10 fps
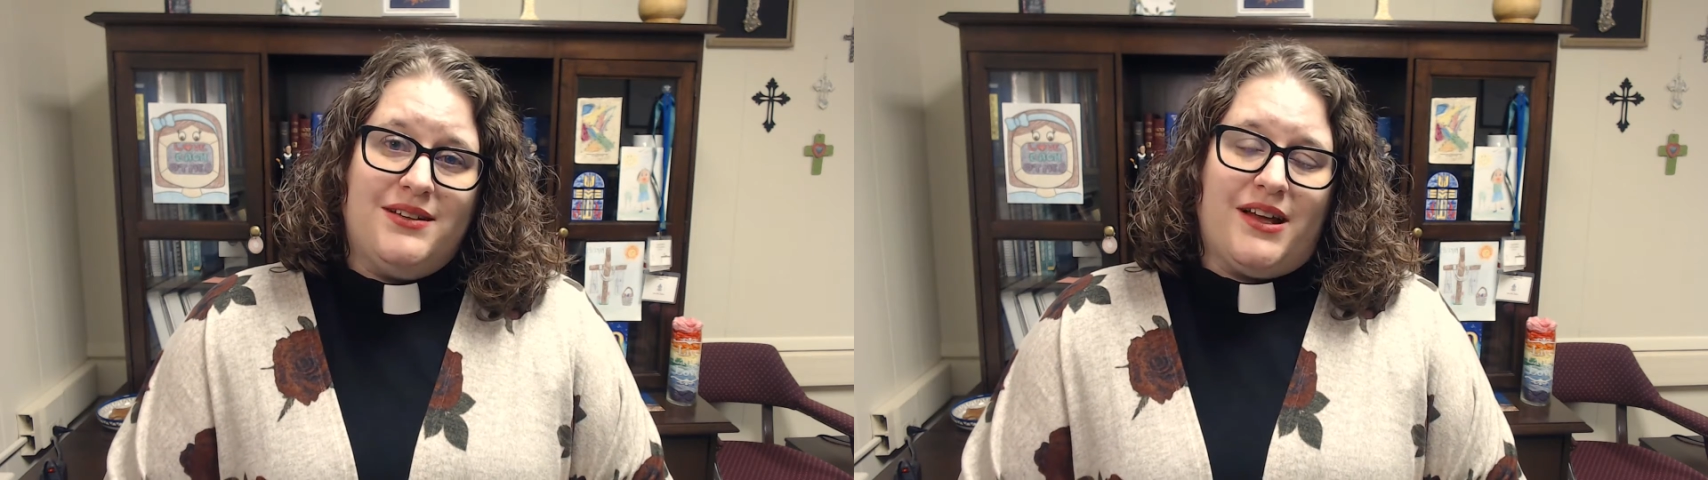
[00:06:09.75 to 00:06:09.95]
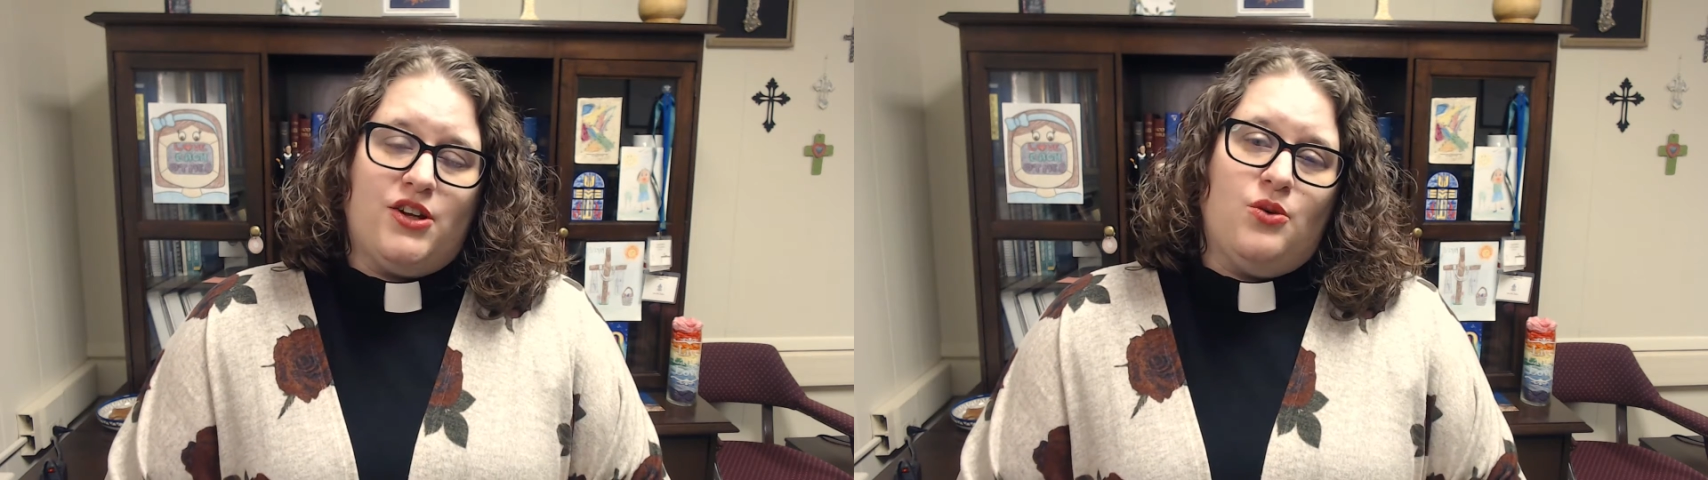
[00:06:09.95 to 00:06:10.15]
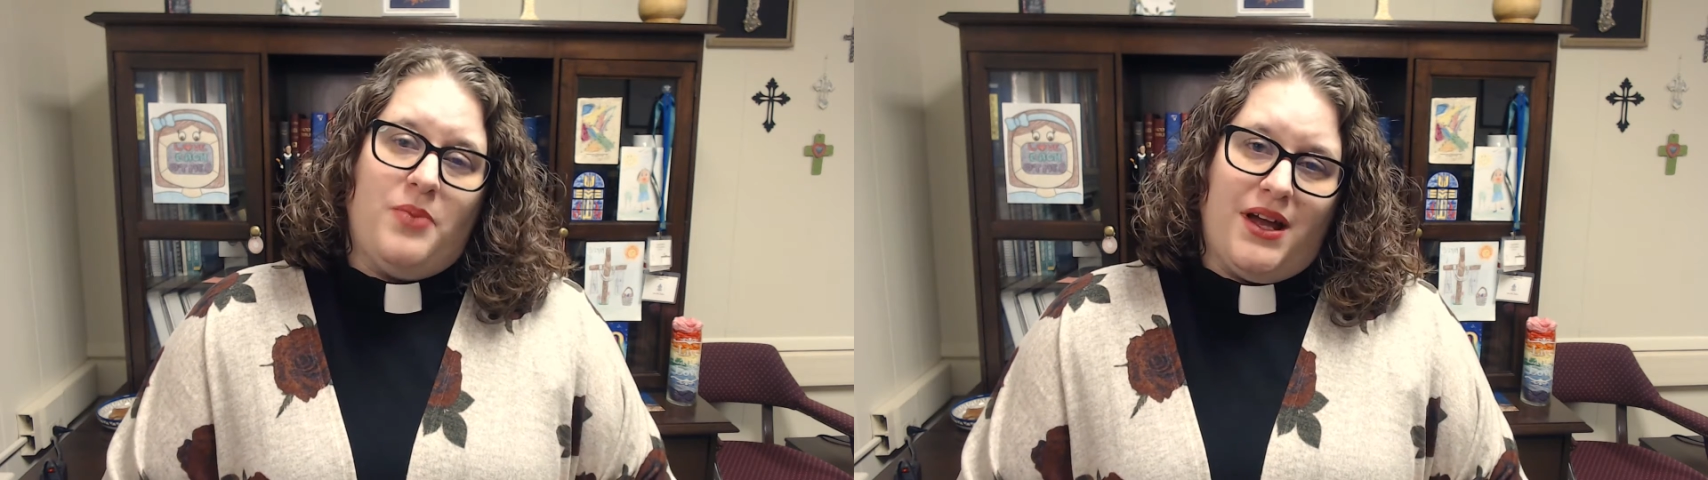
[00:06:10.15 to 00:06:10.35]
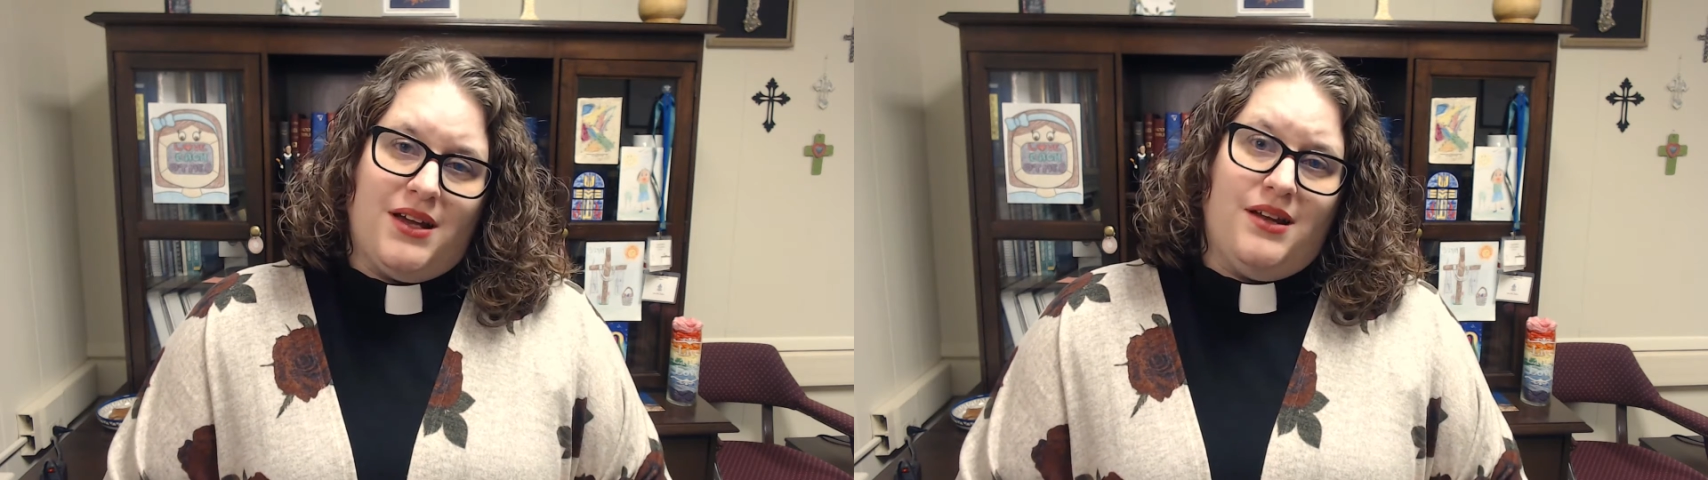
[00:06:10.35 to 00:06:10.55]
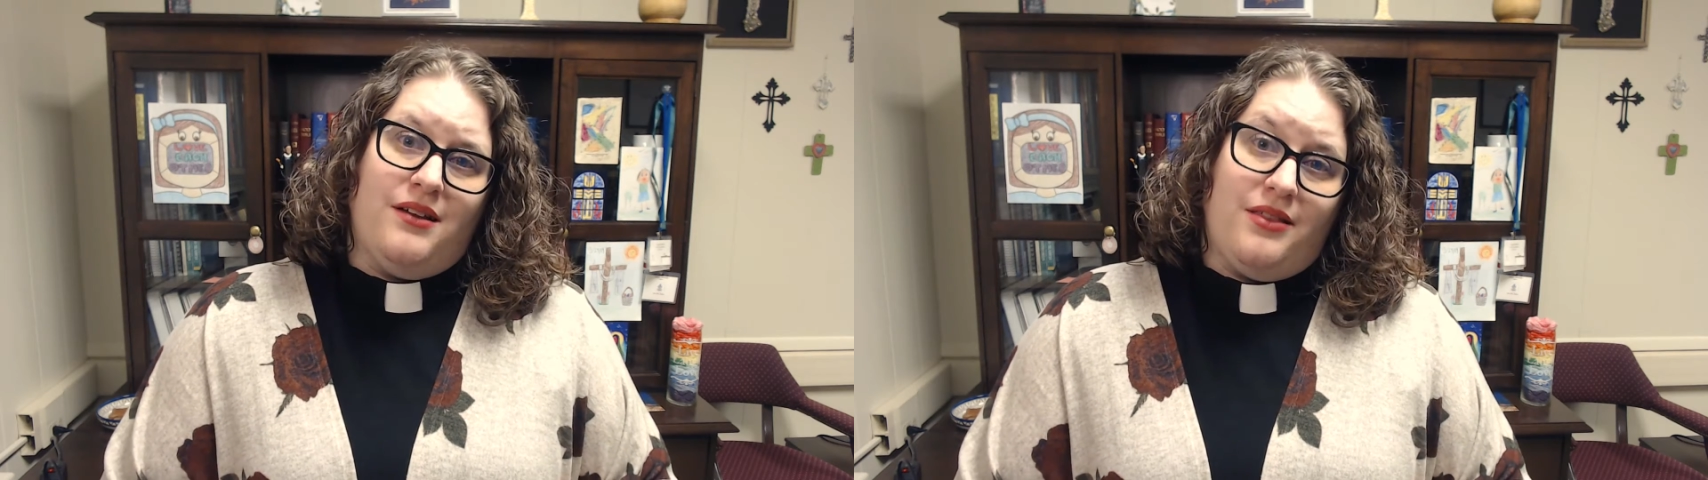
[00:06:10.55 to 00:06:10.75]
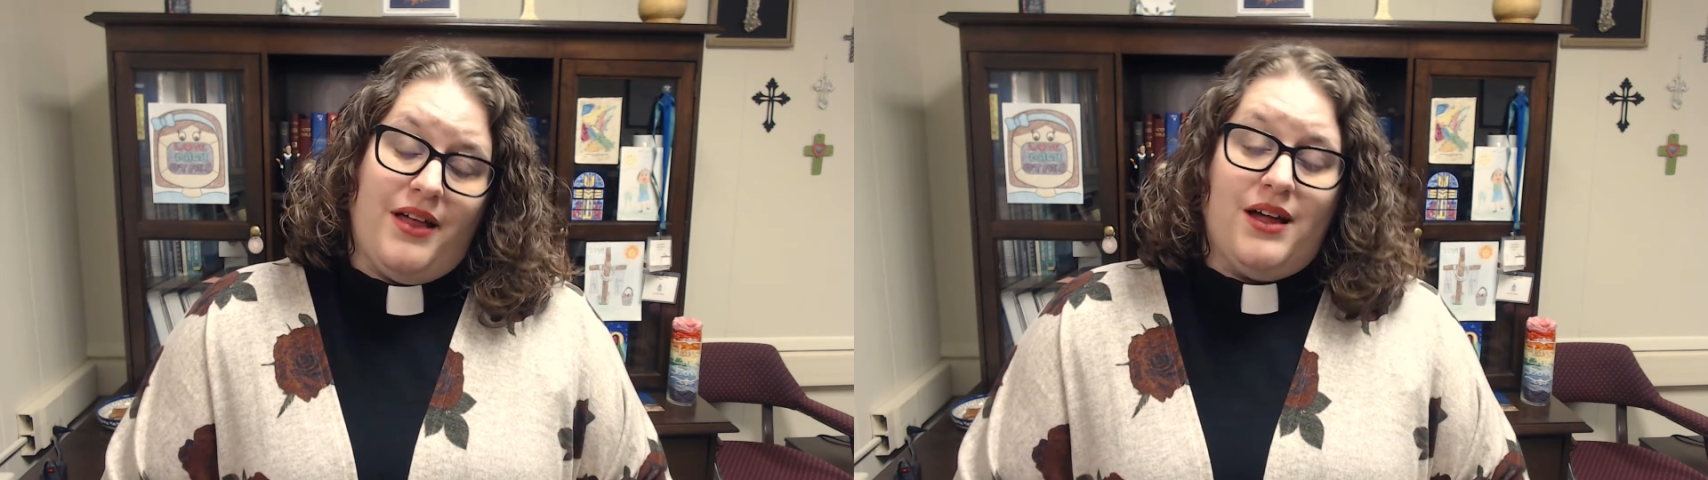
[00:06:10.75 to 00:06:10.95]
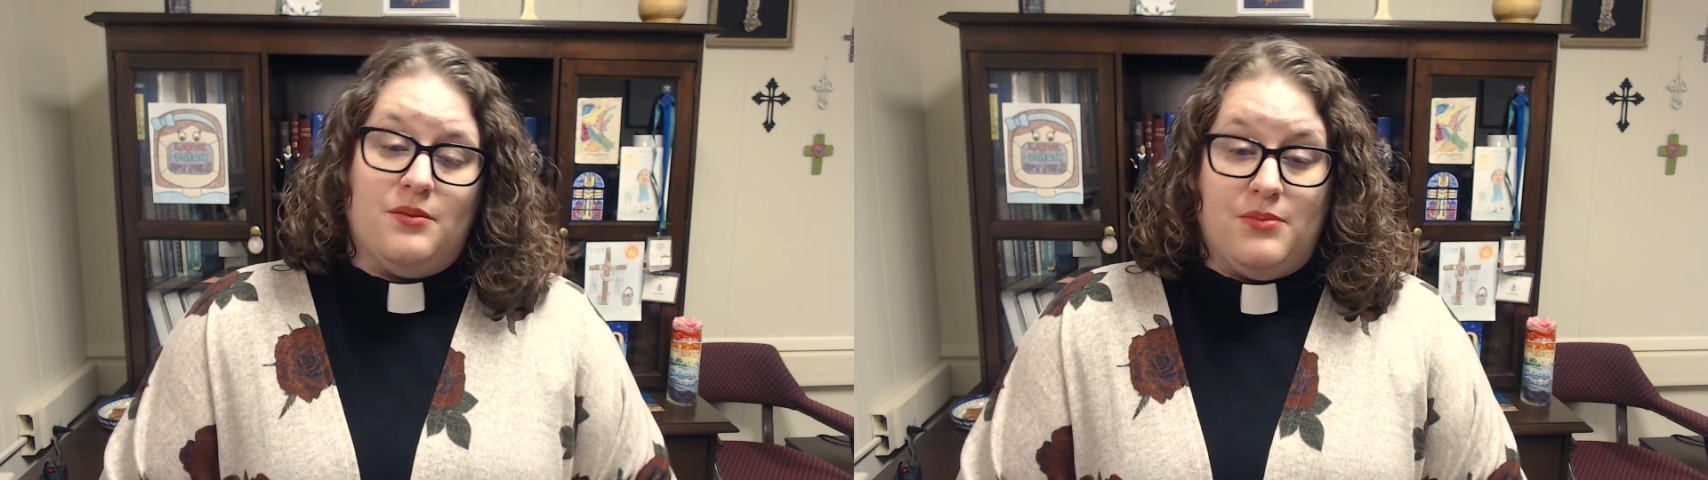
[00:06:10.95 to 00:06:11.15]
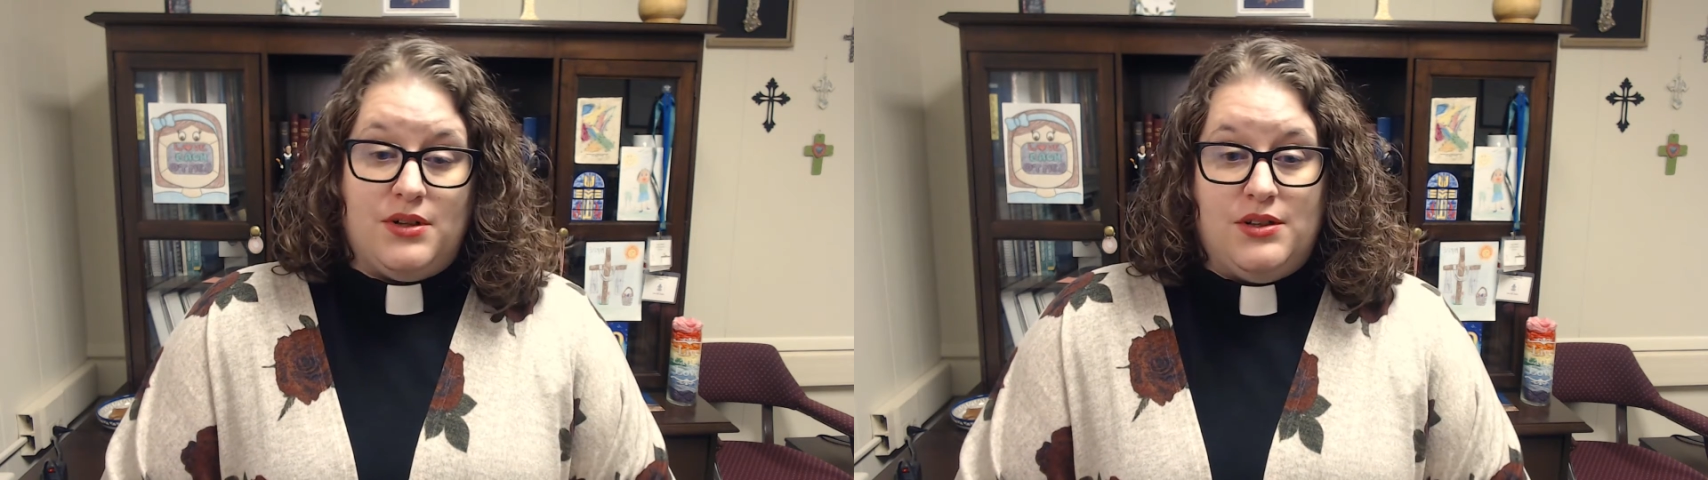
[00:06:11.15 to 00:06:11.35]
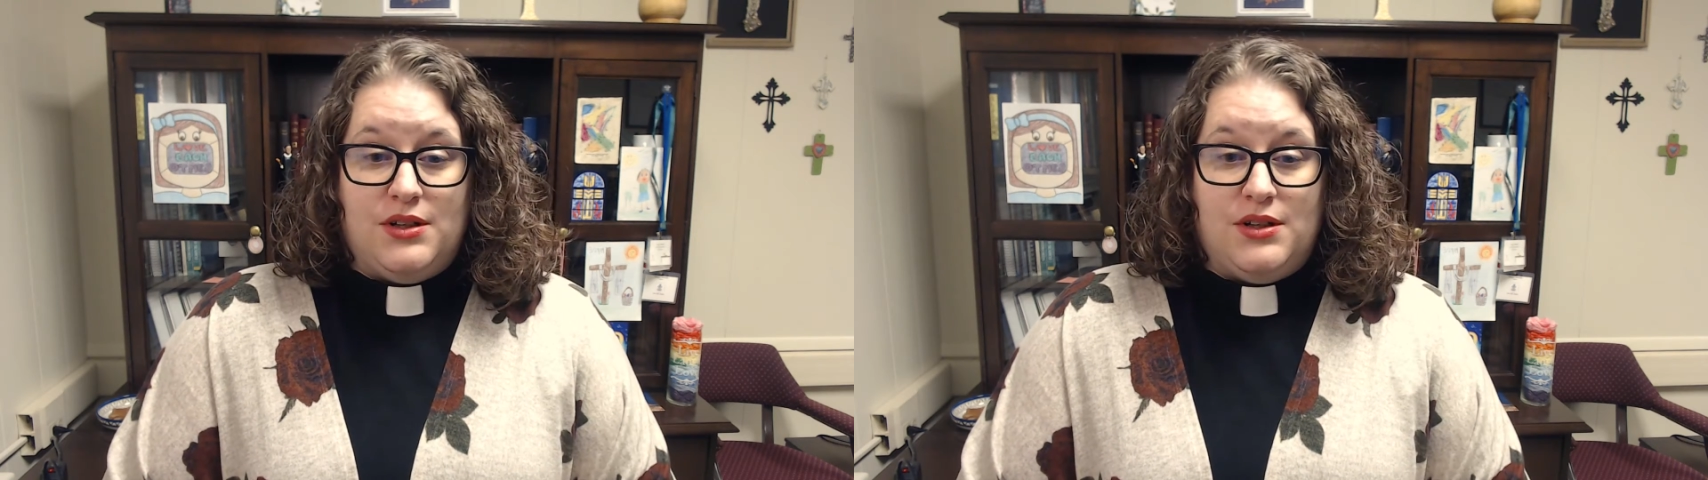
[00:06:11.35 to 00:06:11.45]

and obeyed them.